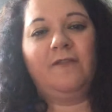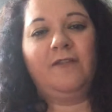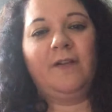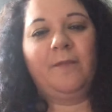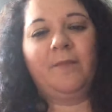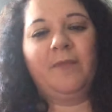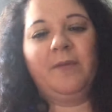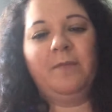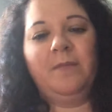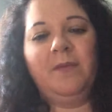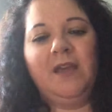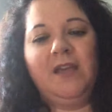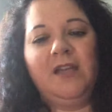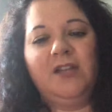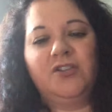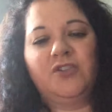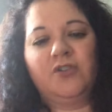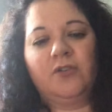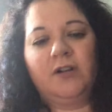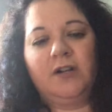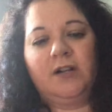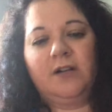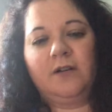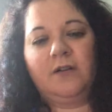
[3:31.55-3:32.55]
the beach
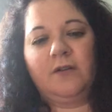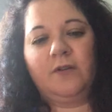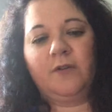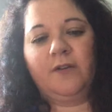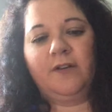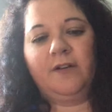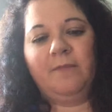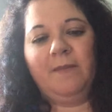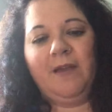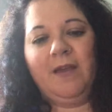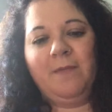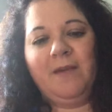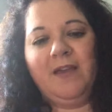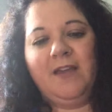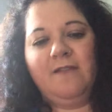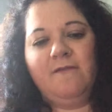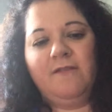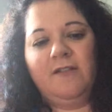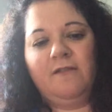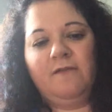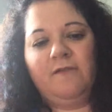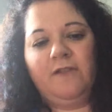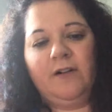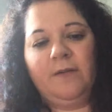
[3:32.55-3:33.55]
or maybe
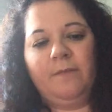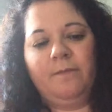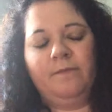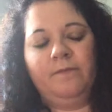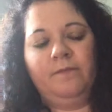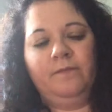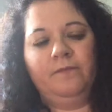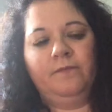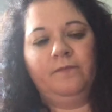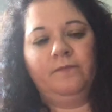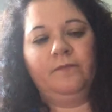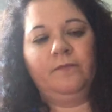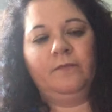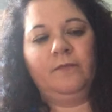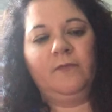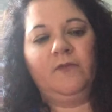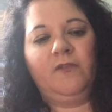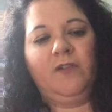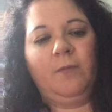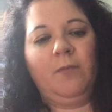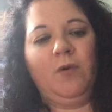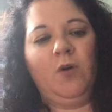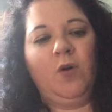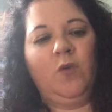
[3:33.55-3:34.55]
even from
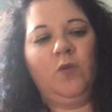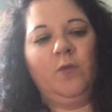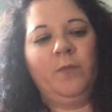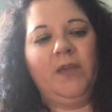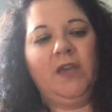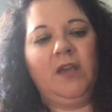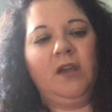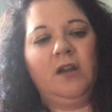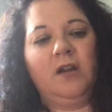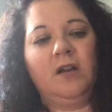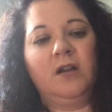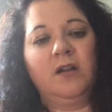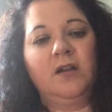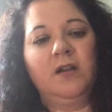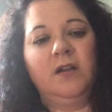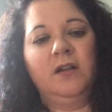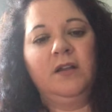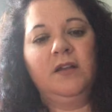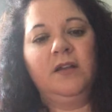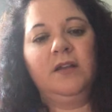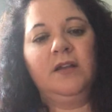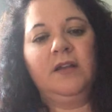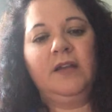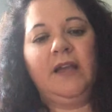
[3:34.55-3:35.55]
home here.
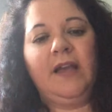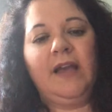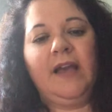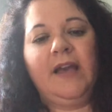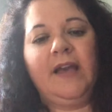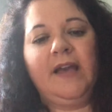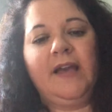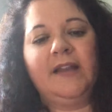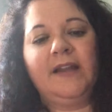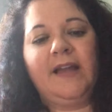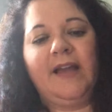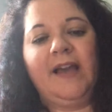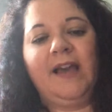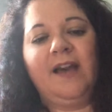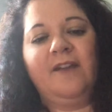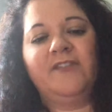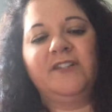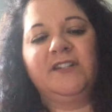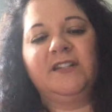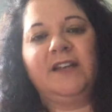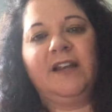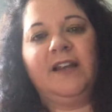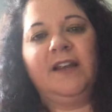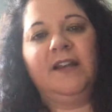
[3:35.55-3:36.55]
And I have a
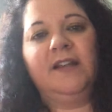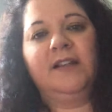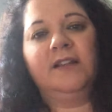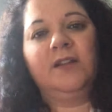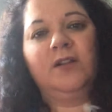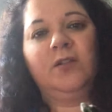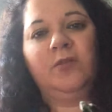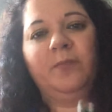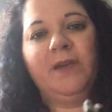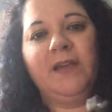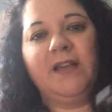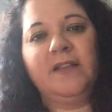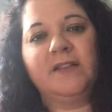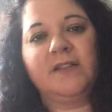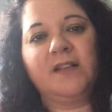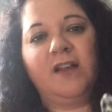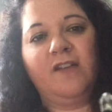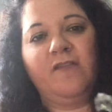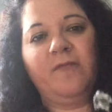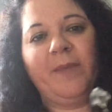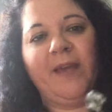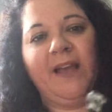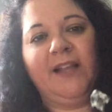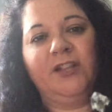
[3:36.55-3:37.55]
tiny little piece
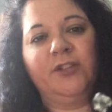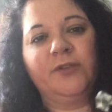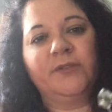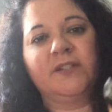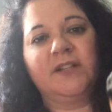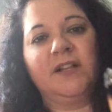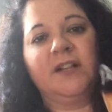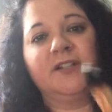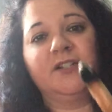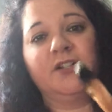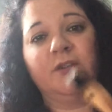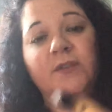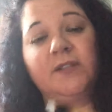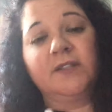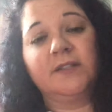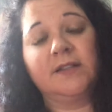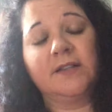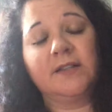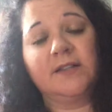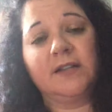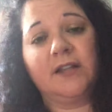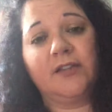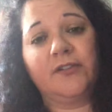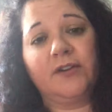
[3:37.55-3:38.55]
of Palo Santo. This
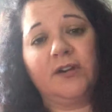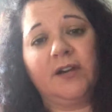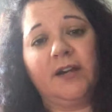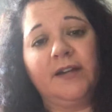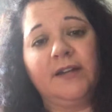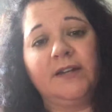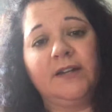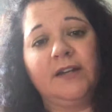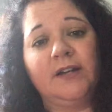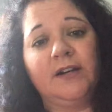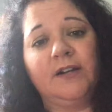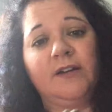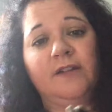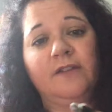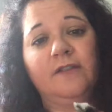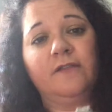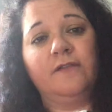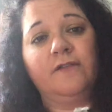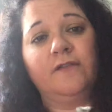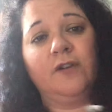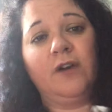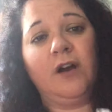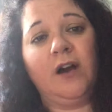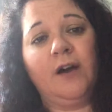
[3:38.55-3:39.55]
is another kind
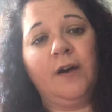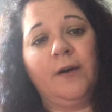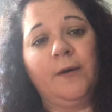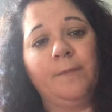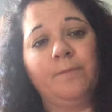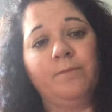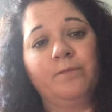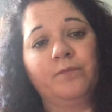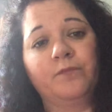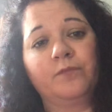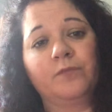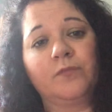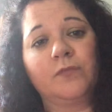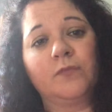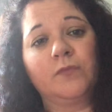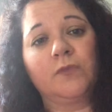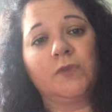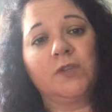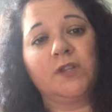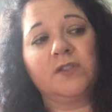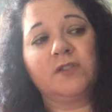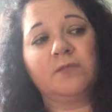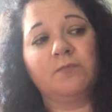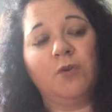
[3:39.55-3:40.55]
of
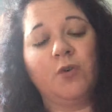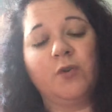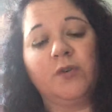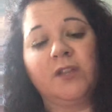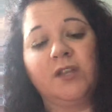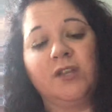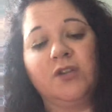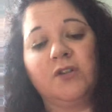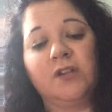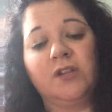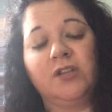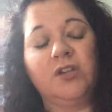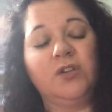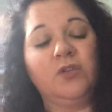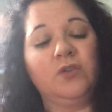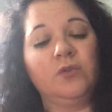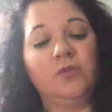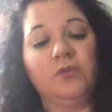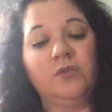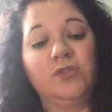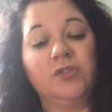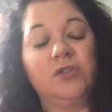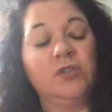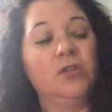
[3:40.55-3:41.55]
smoke that you can
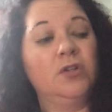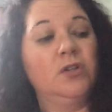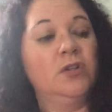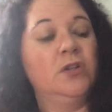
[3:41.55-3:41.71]
use.